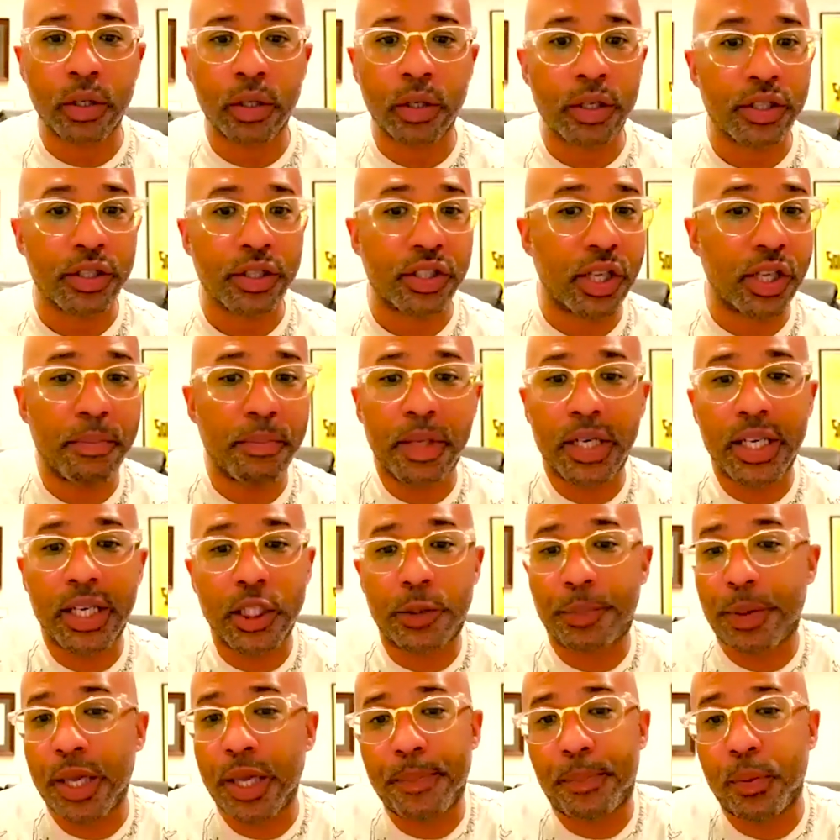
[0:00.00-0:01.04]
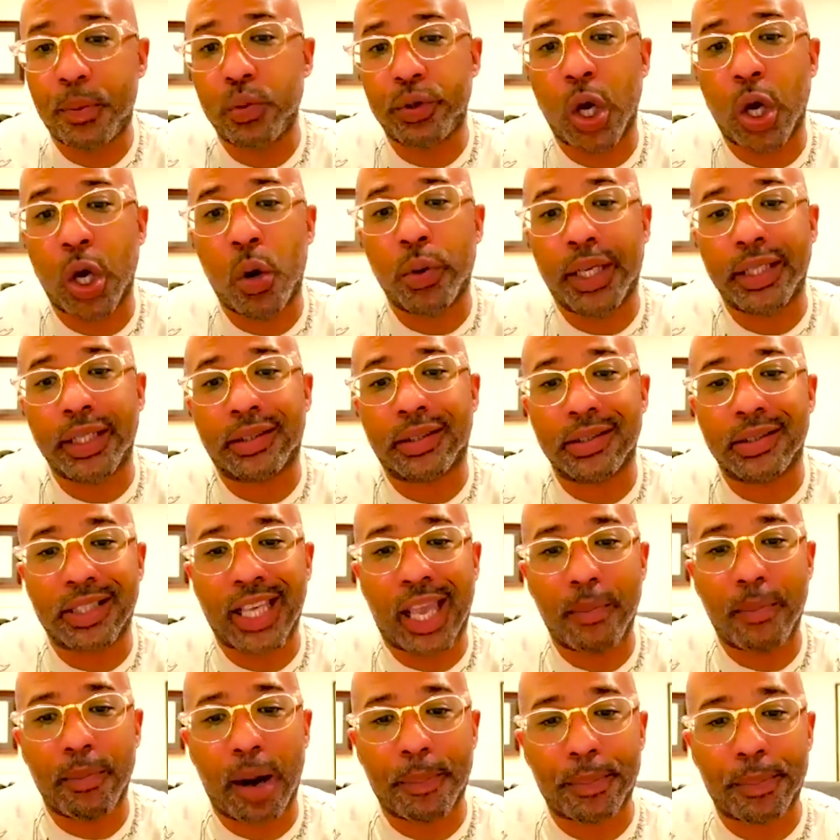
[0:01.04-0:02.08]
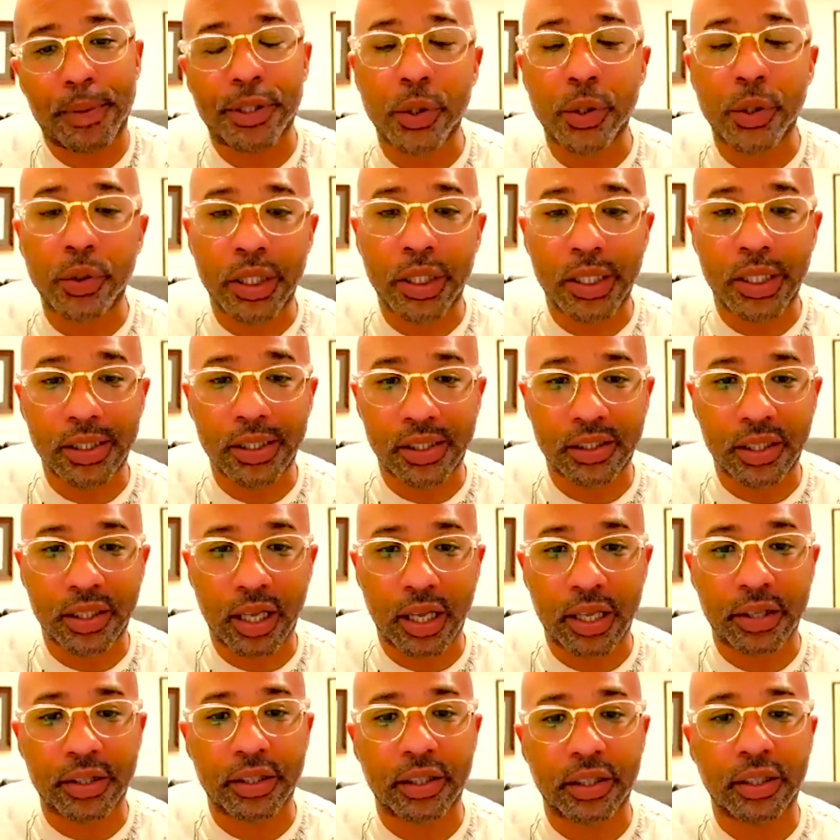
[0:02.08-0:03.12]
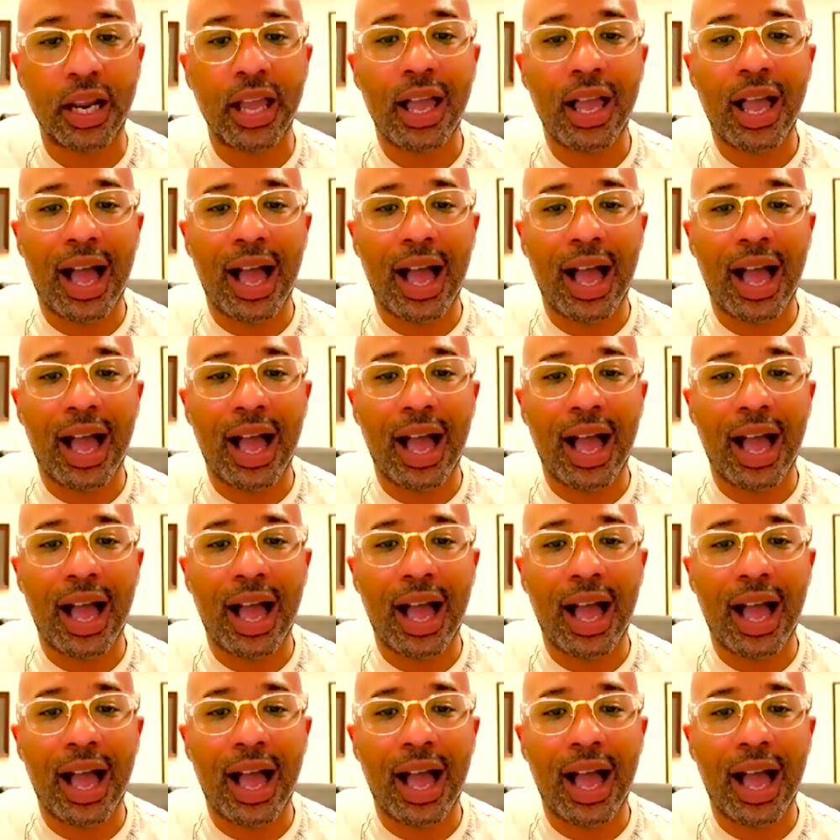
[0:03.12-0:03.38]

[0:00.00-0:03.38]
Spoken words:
some of these people don't get the same opportunities as others.